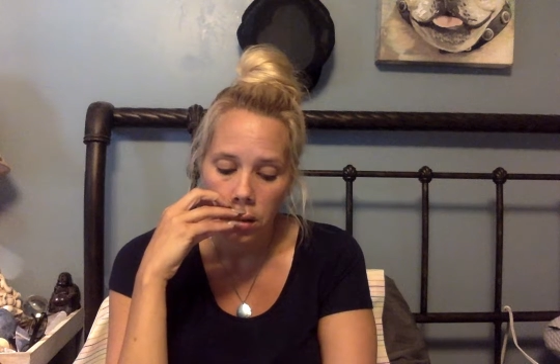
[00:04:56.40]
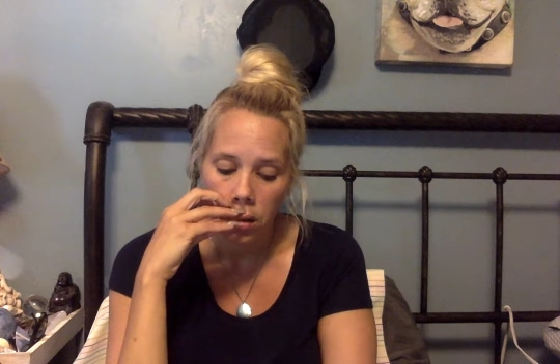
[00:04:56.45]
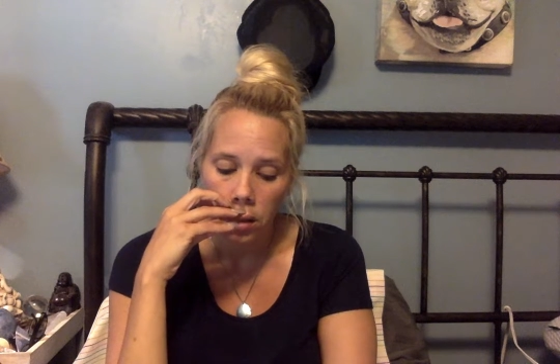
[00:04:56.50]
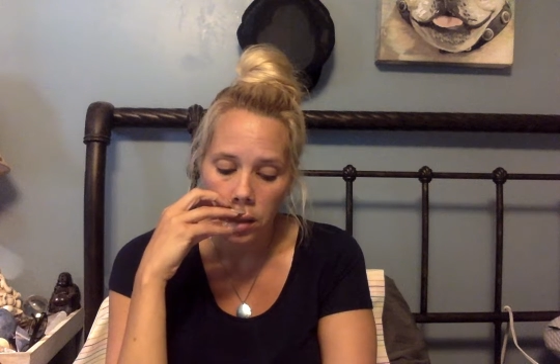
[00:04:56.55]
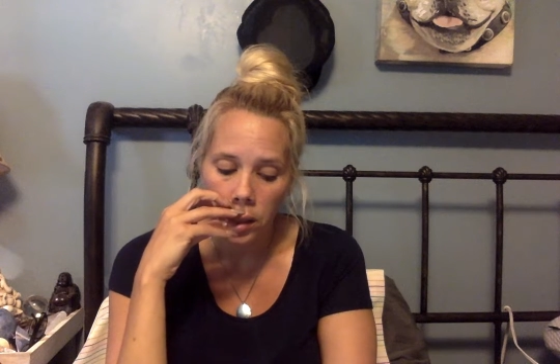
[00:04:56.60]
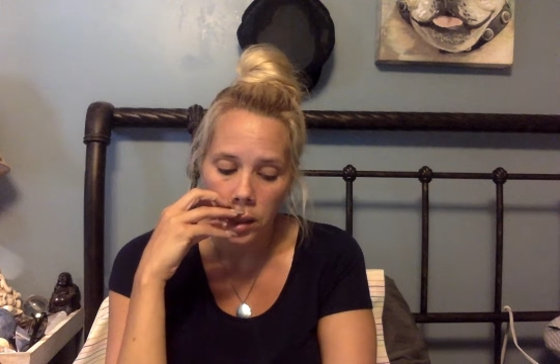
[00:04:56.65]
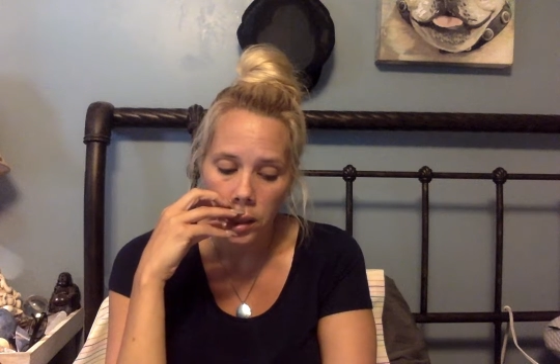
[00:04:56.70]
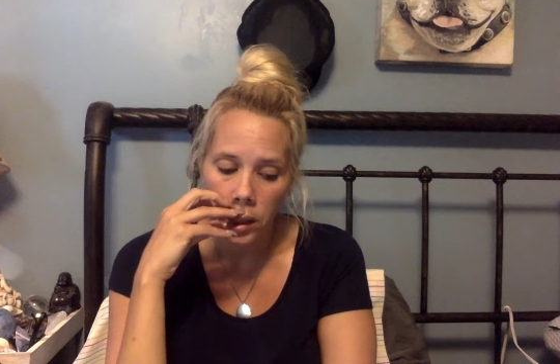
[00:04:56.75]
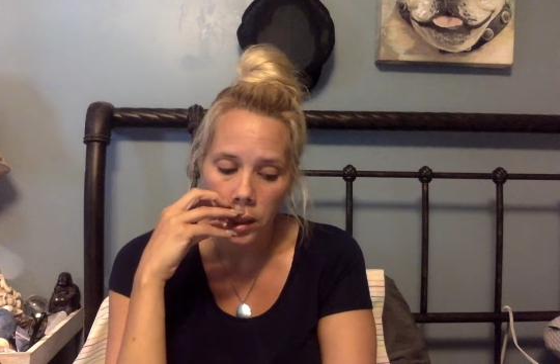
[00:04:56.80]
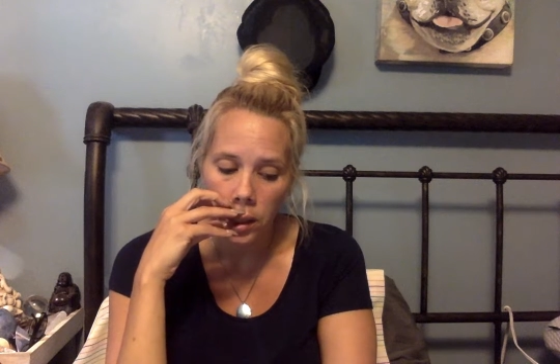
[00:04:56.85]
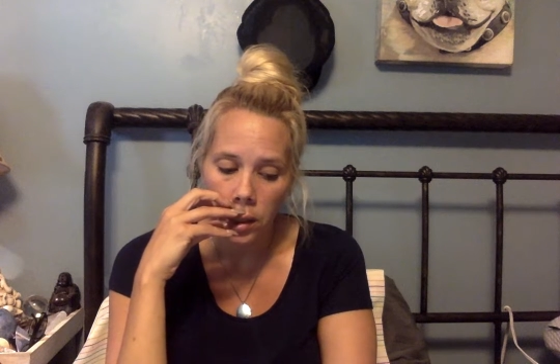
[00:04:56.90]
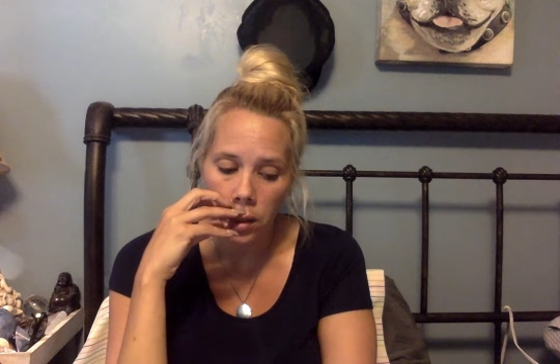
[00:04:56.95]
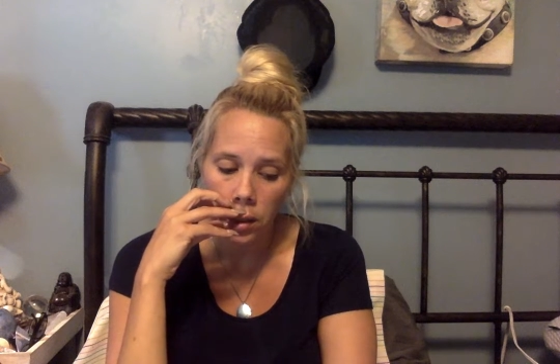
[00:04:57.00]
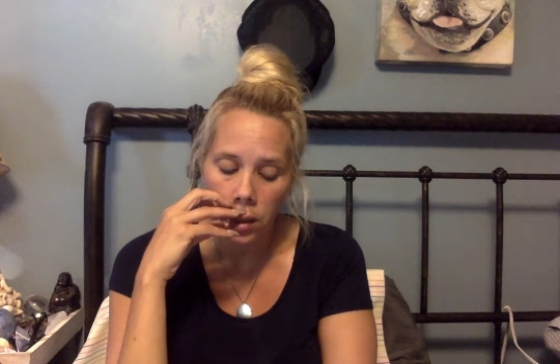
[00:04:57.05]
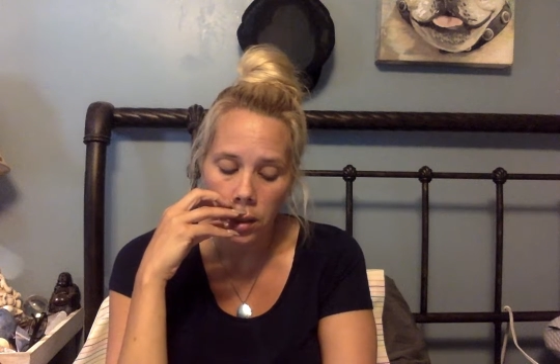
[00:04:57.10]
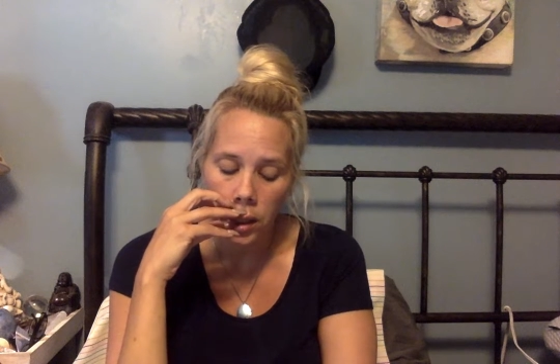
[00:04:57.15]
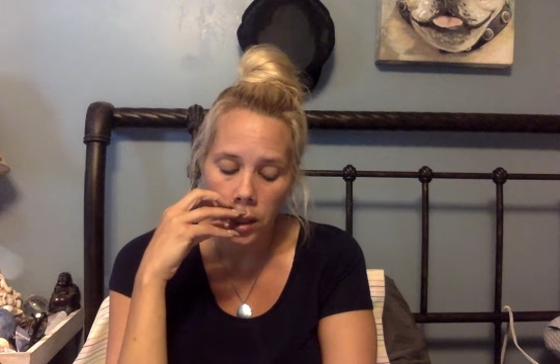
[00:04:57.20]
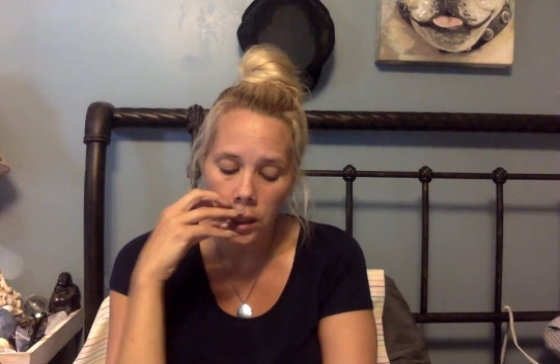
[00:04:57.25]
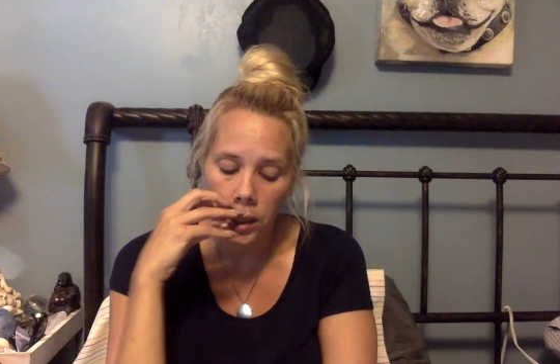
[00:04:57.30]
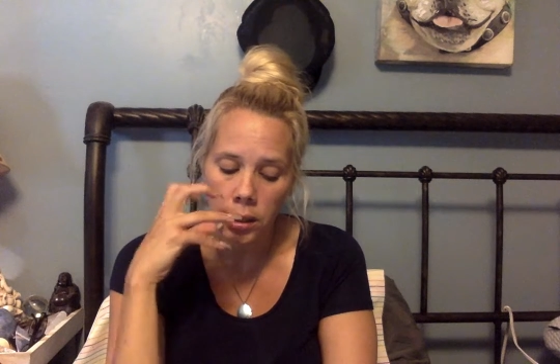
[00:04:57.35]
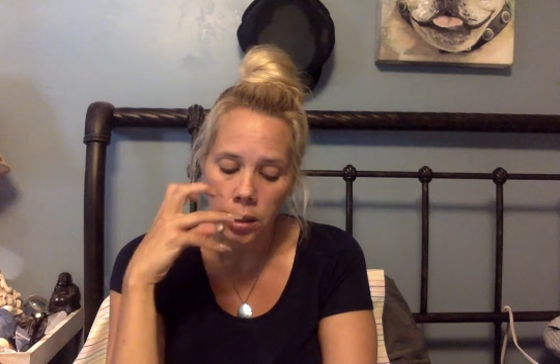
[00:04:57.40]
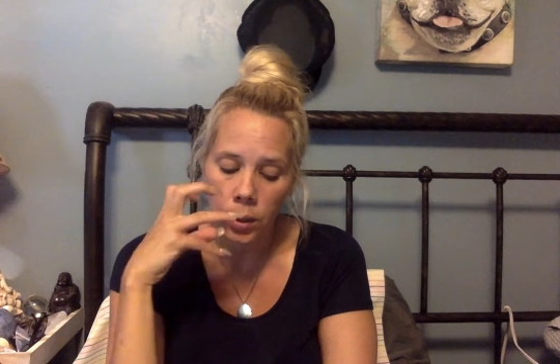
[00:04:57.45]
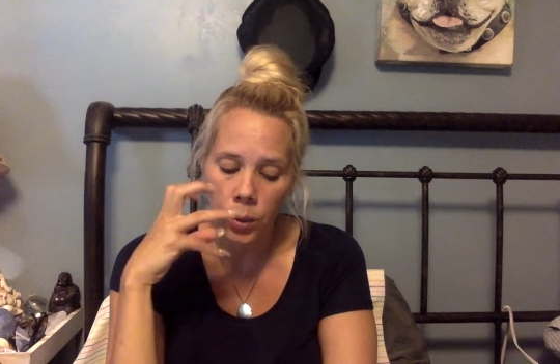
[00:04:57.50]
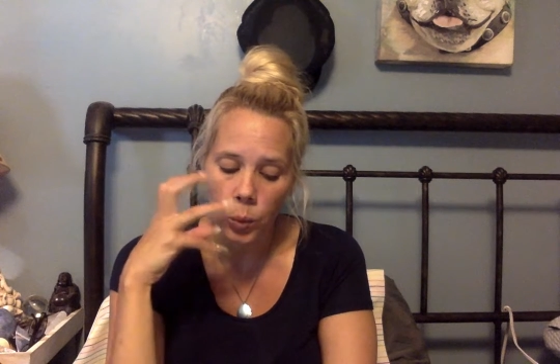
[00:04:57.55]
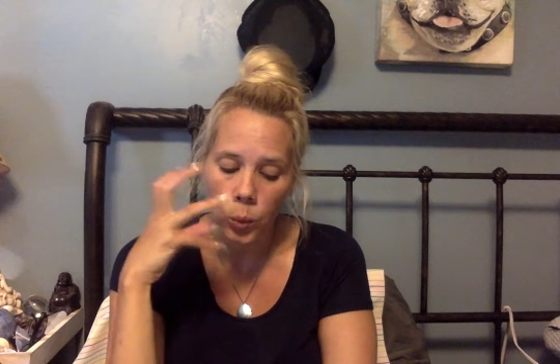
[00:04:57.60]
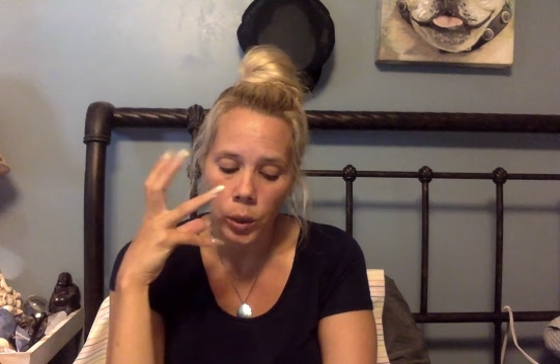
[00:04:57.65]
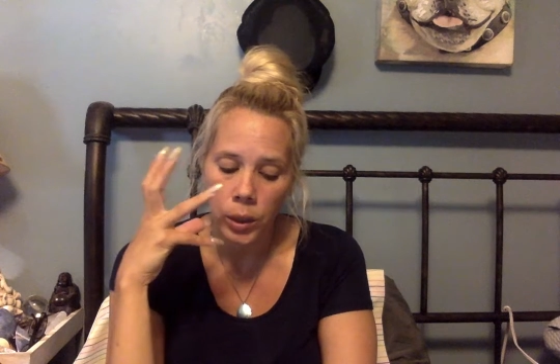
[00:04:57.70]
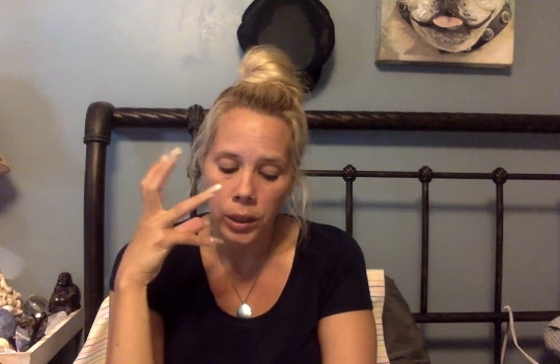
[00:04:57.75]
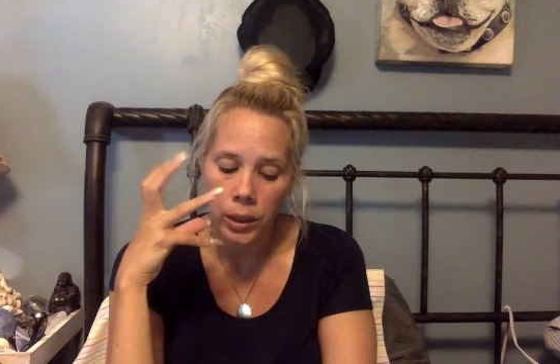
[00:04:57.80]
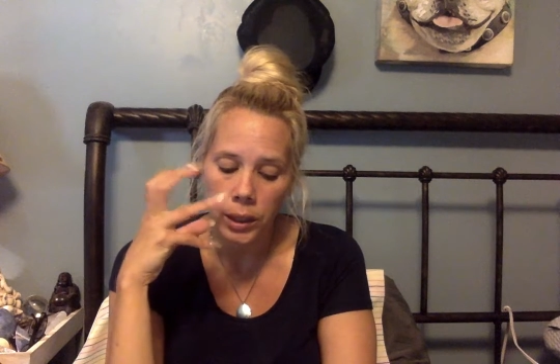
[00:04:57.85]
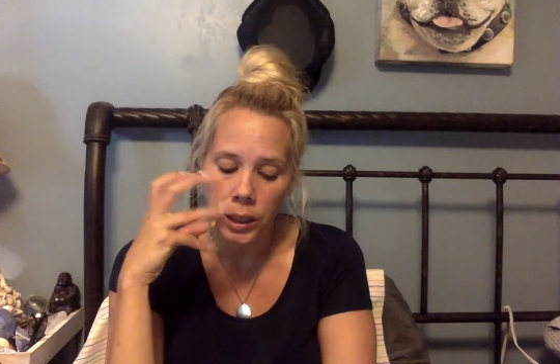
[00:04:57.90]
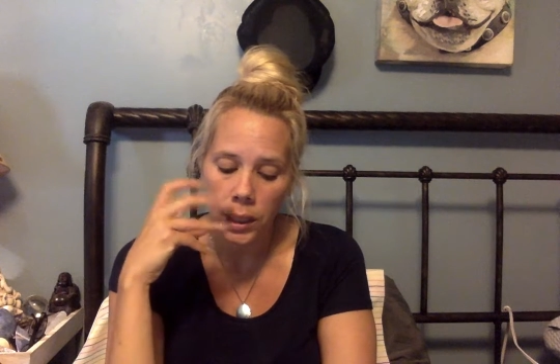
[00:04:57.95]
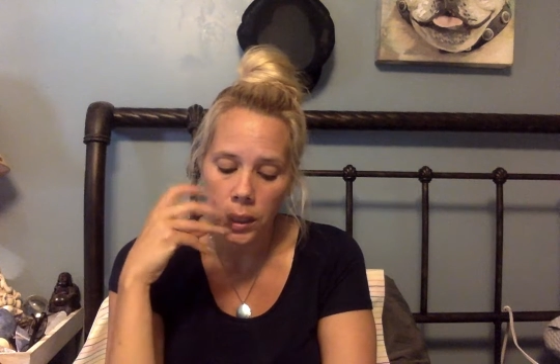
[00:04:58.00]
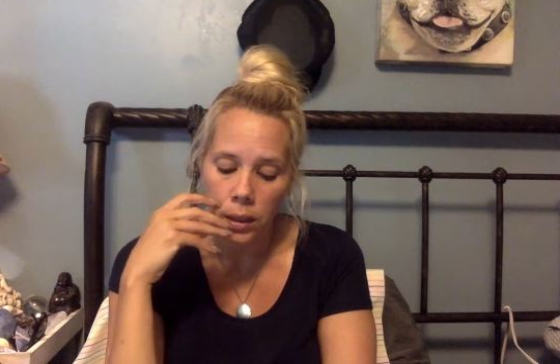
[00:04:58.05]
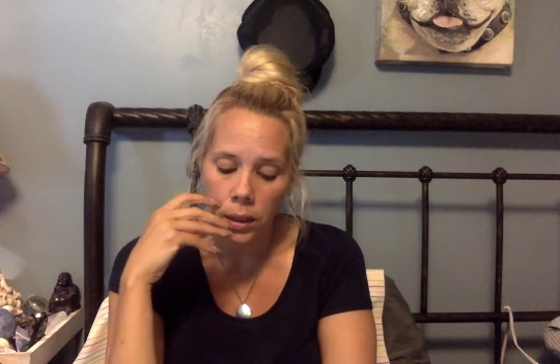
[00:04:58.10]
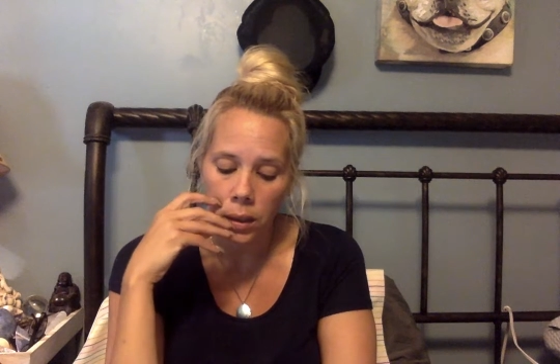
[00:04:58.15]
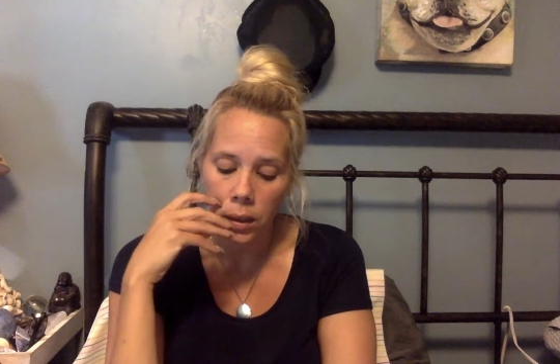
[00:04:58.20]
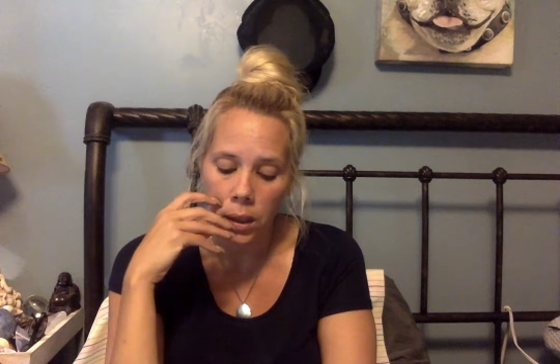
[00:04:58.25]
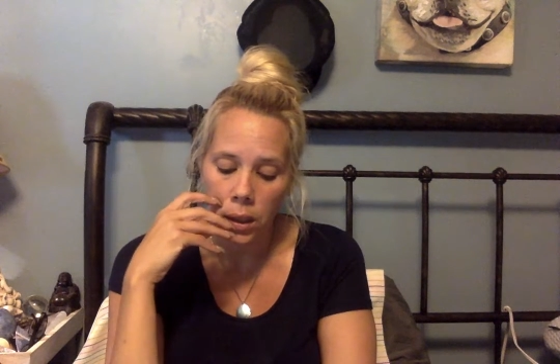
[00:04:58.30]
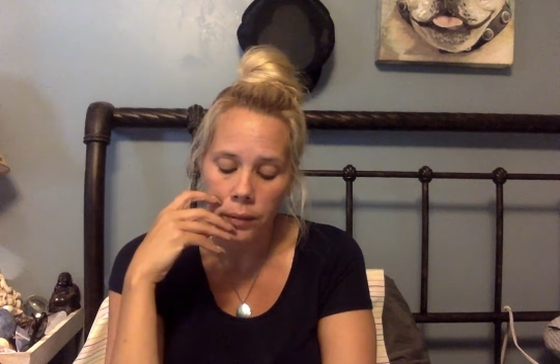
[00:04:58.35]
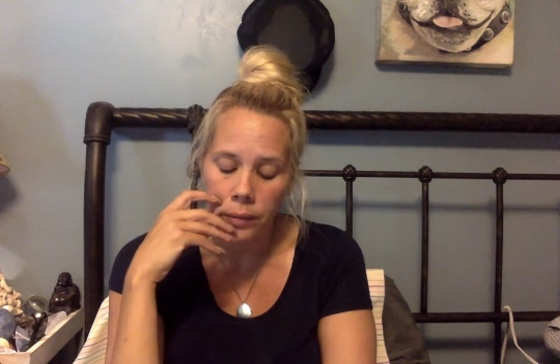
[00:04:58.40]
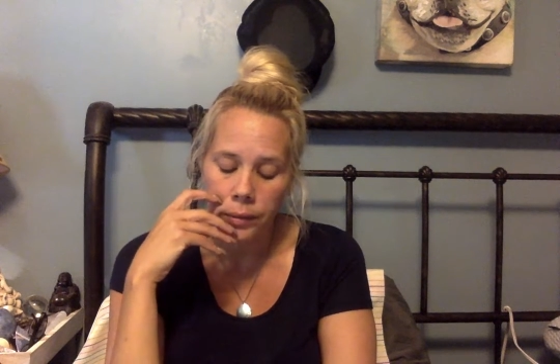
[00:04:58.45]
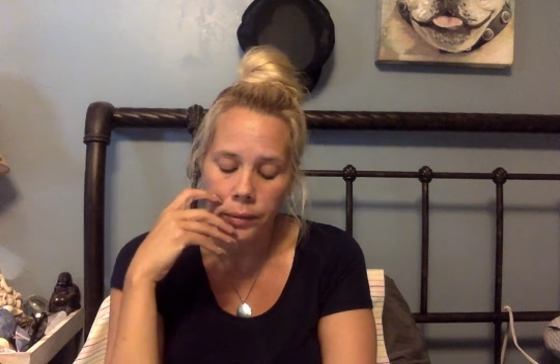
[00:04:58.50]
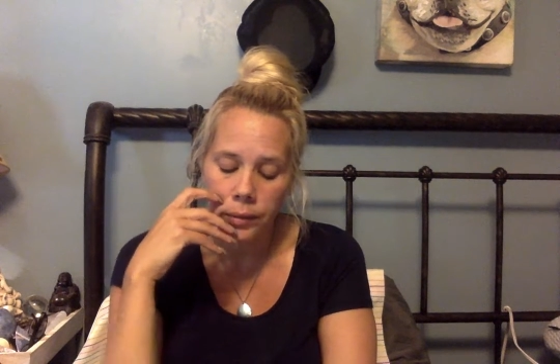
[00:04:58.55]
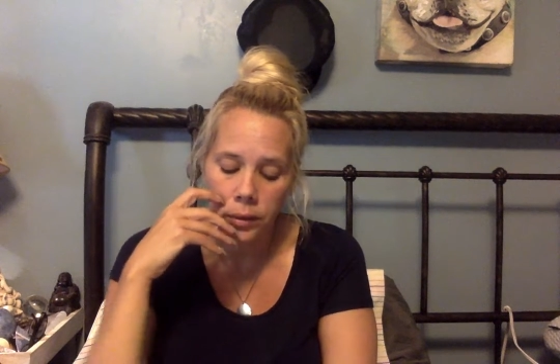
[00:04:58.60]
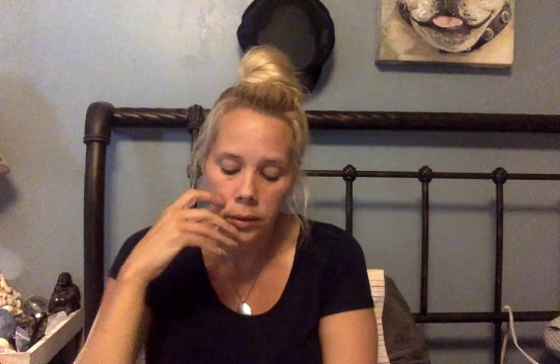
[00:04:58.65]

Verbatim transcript: Looks like you're linked to work and love.